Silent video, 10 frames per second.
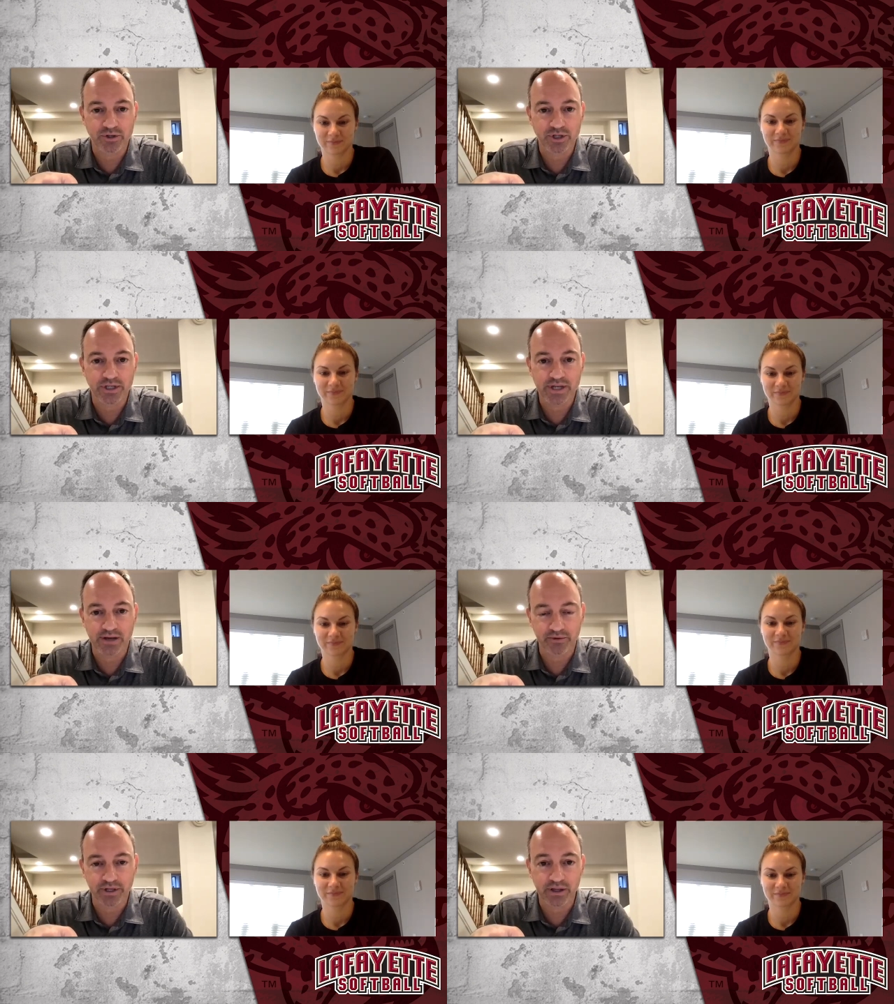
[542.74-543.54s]
Speaker 1: she can
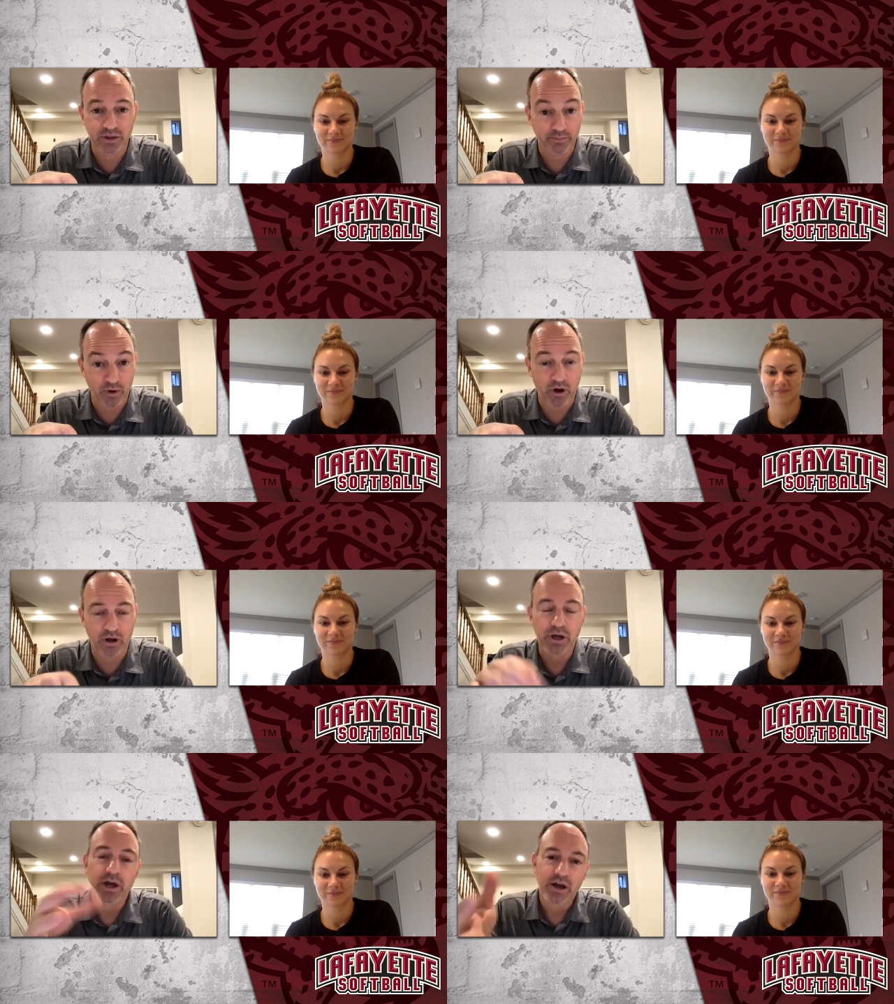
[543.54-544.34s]
definitely hit the
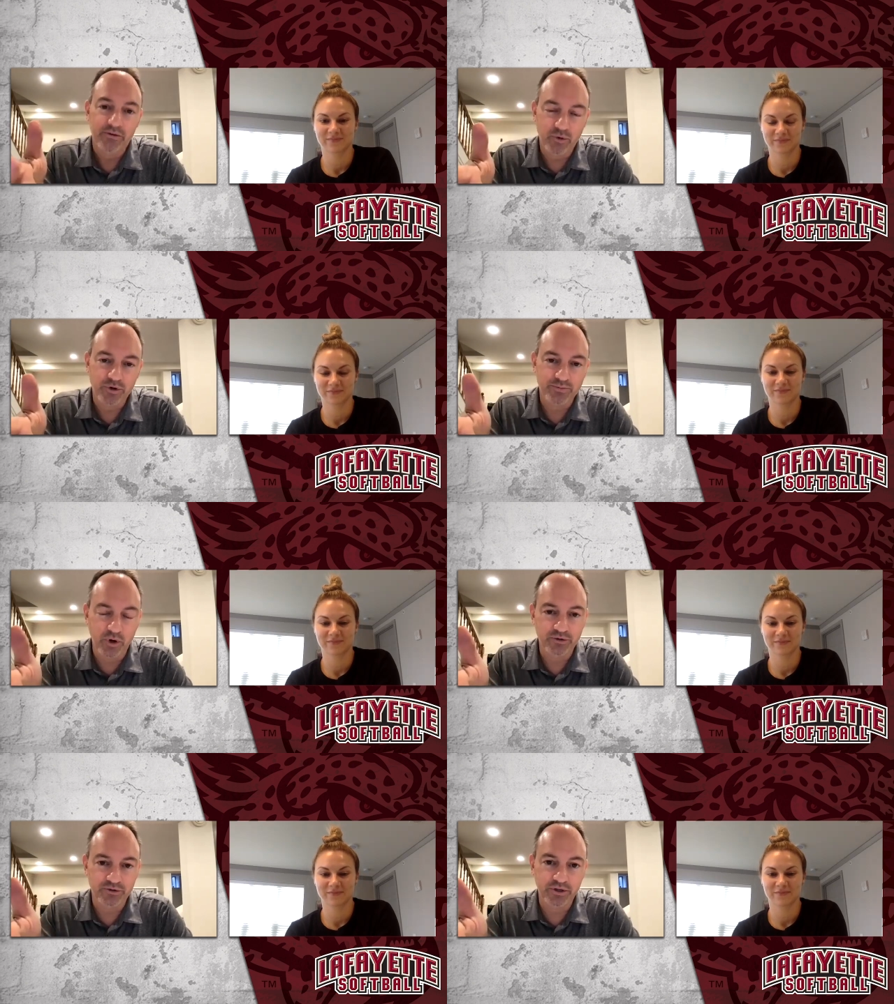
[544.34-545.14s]
ball. Of course,
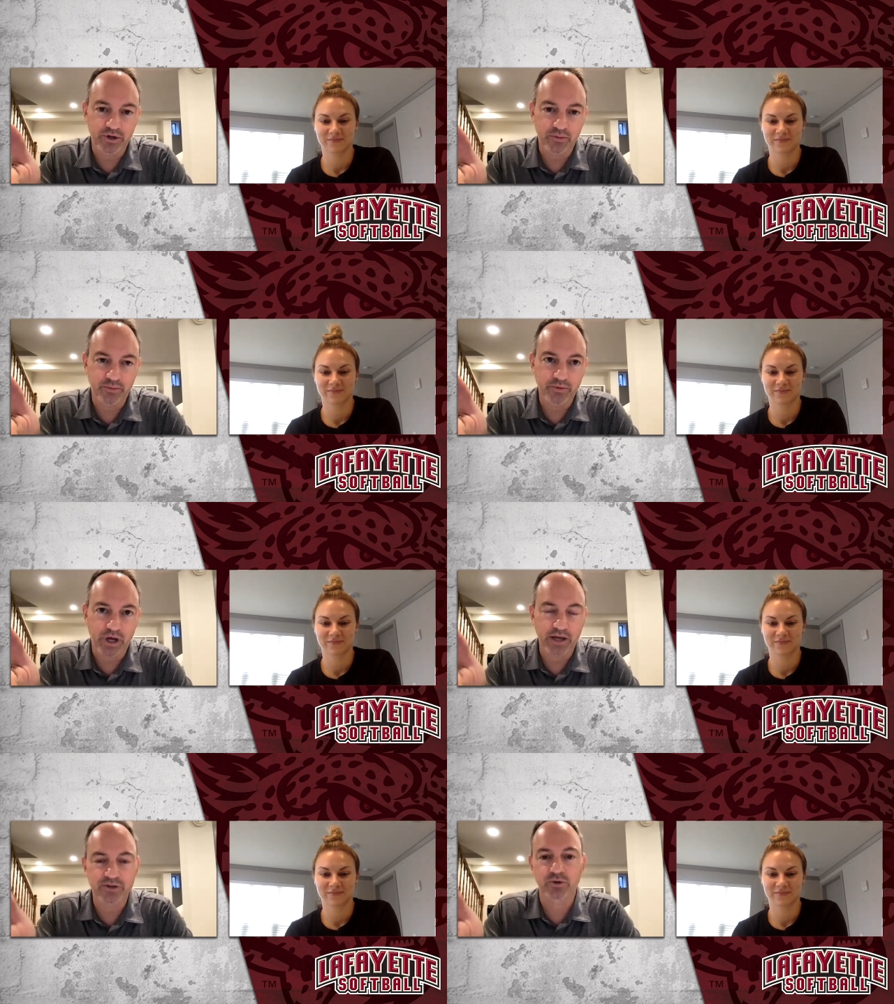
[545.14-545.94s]
most you know uh,
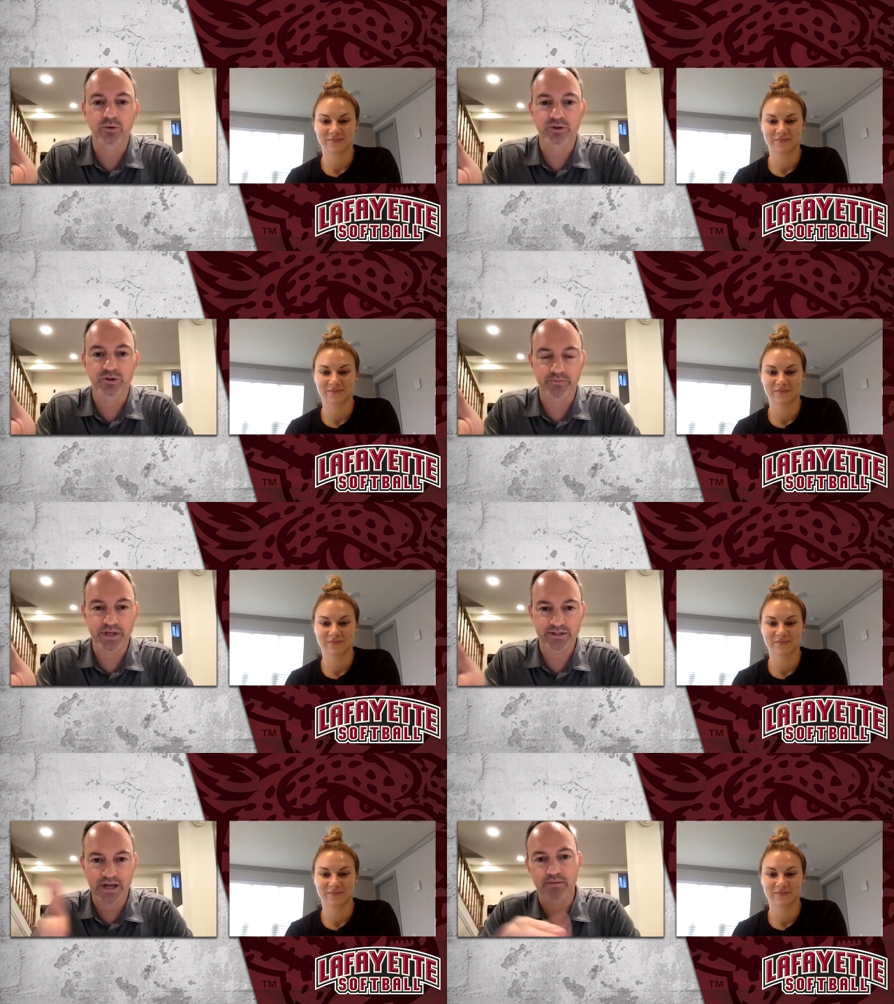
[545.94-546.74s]
high schoolers
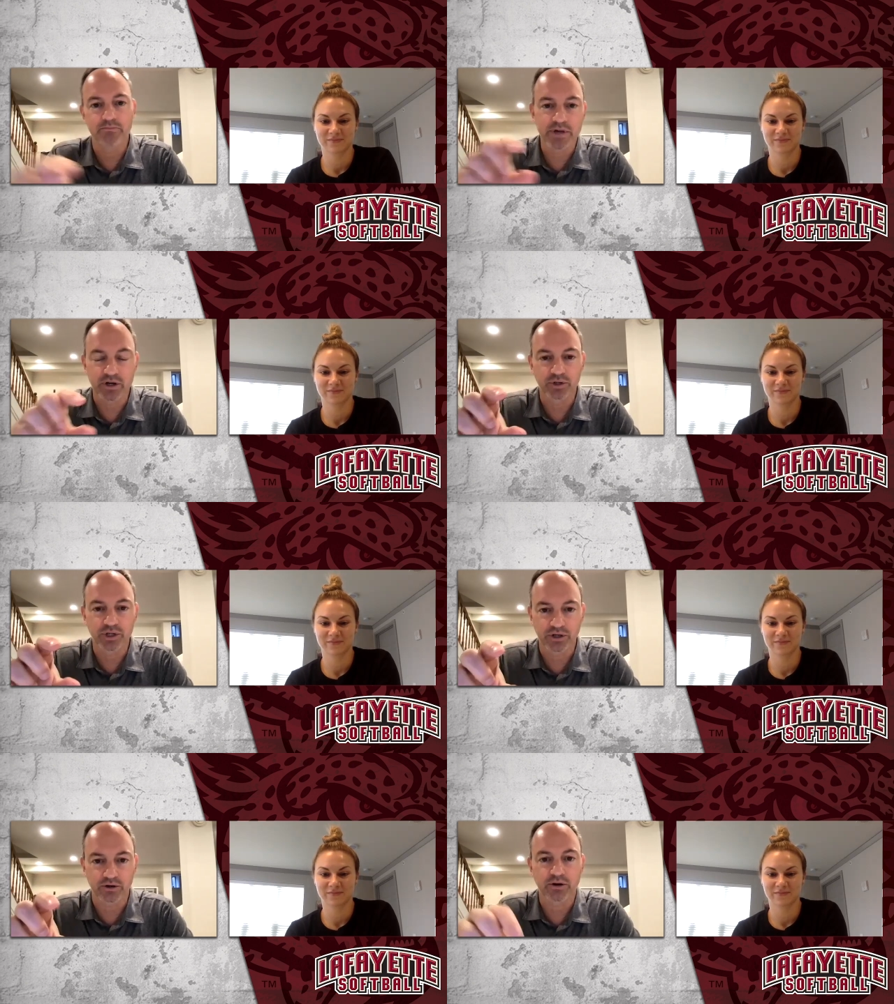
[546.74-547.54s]
miss that middle
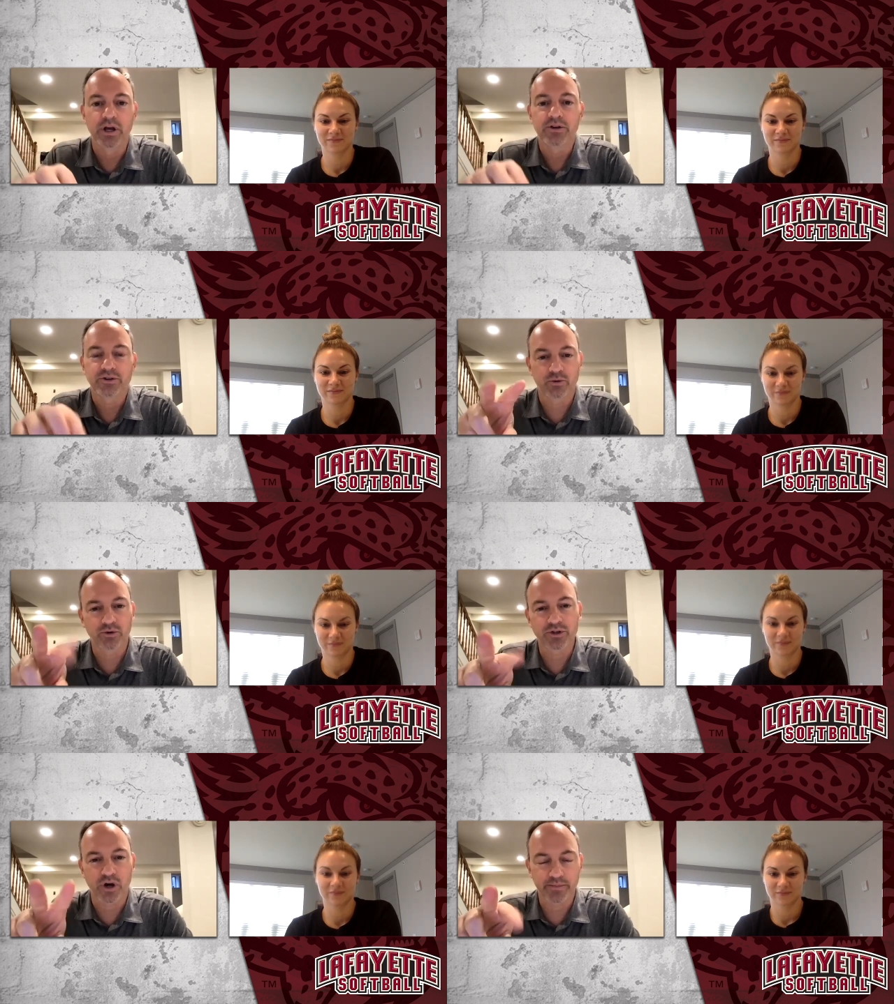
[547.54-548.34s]
year, so we're
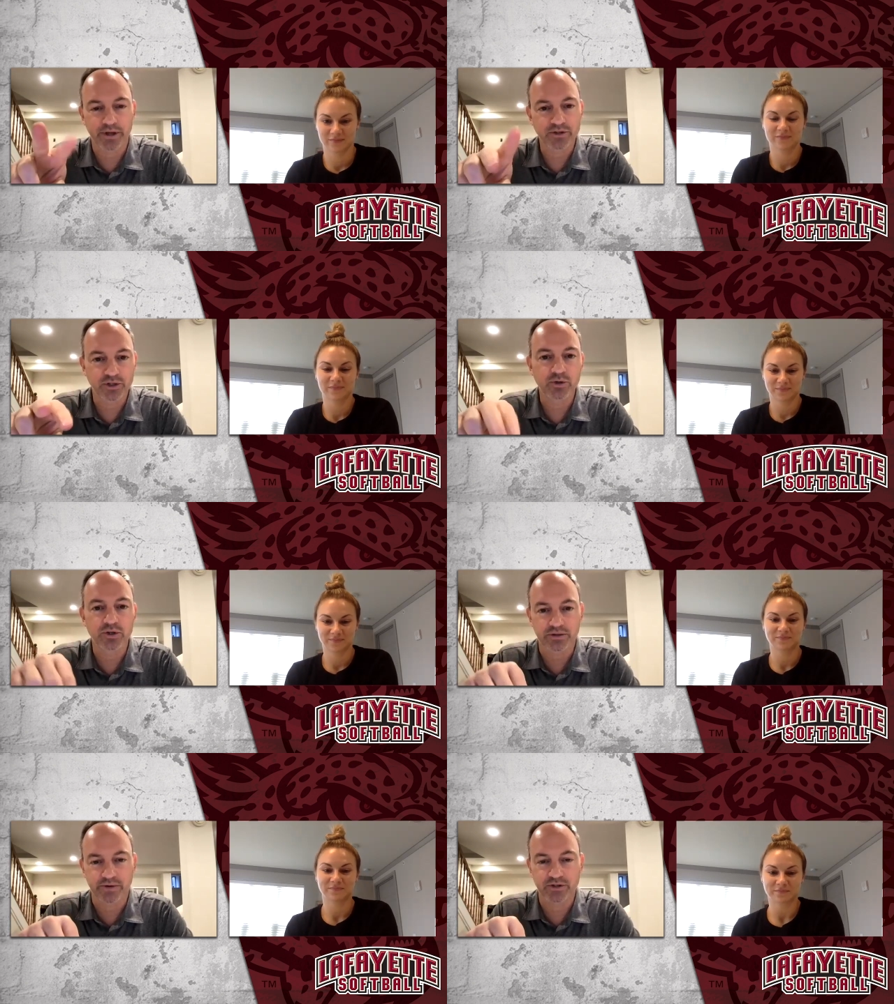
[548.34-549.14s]
really talking about two
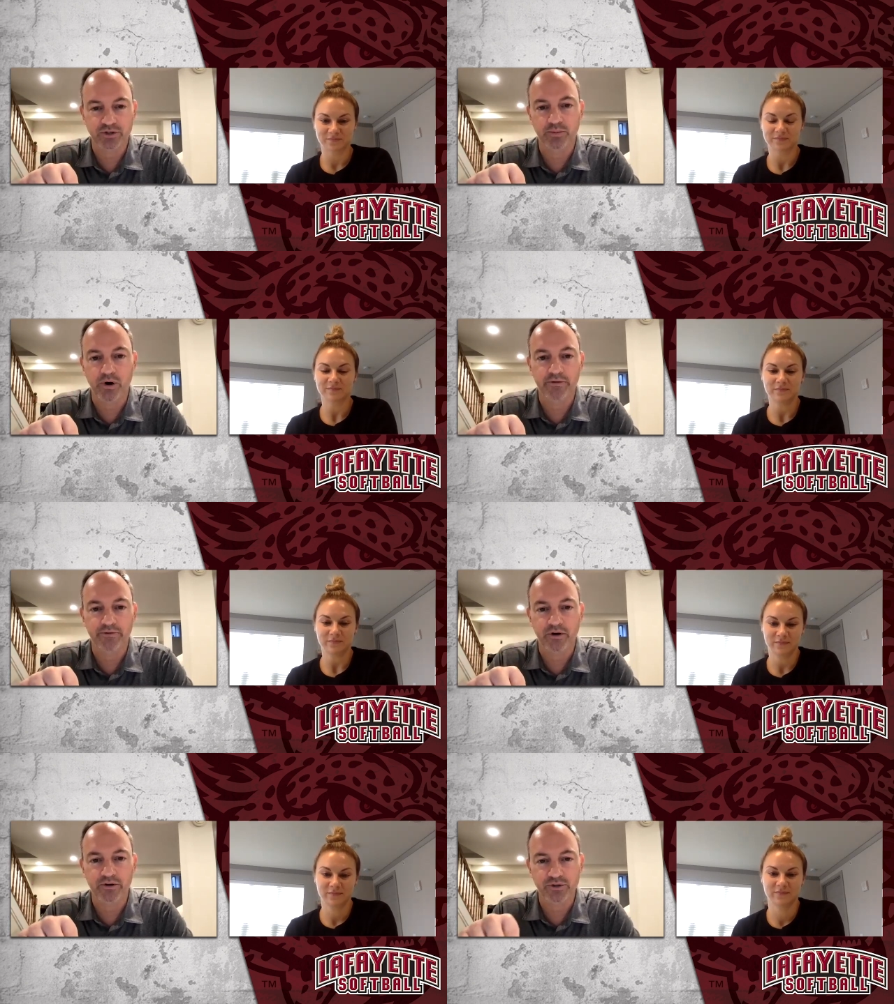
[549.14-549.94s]
years of high school ball
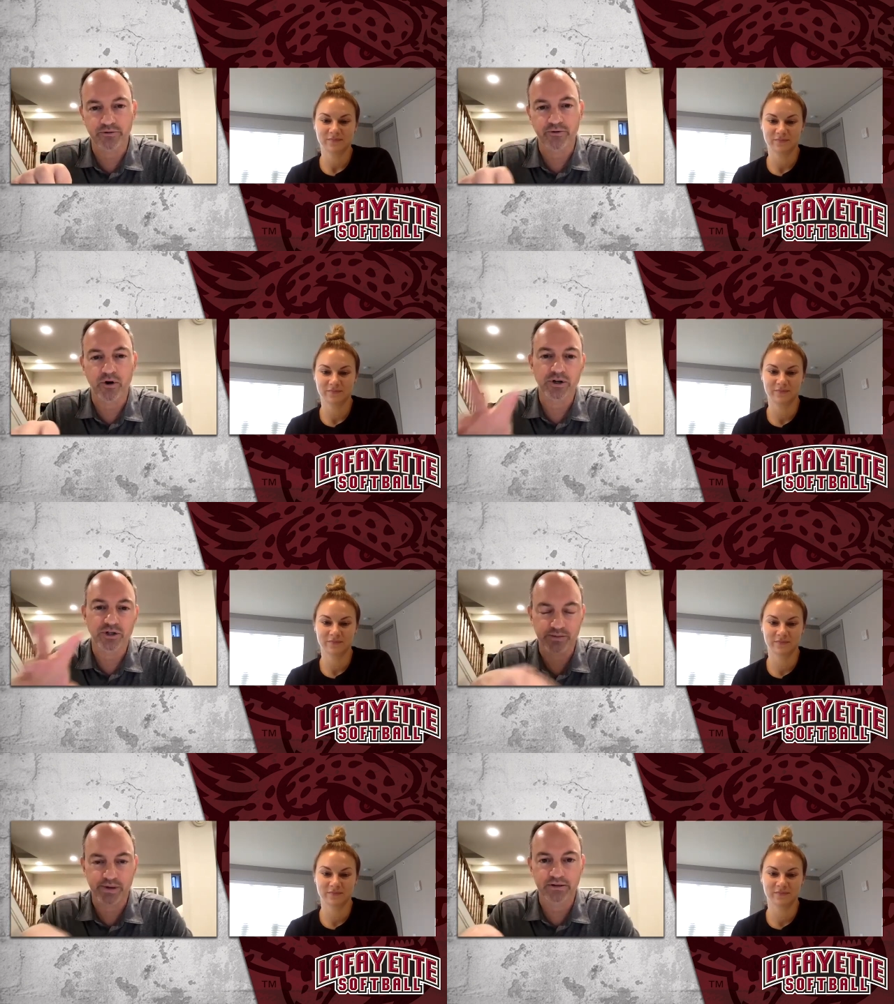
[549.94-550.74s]
for her so far.
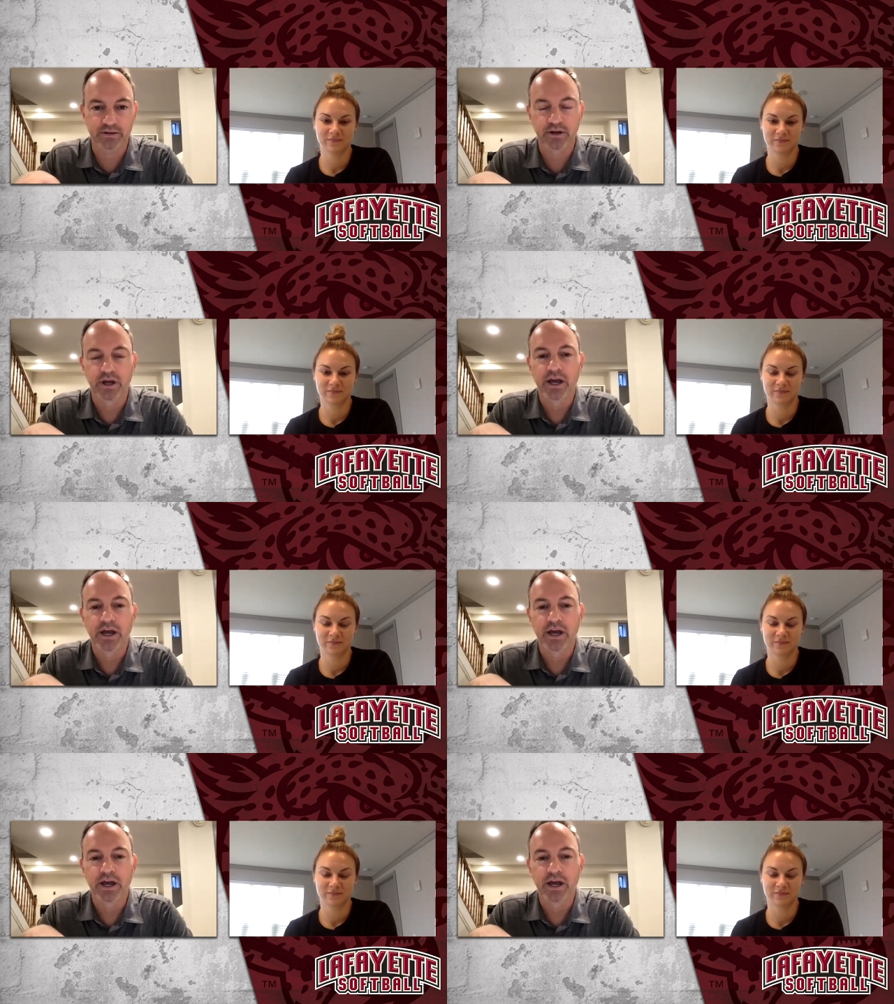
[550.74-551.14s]
She's about to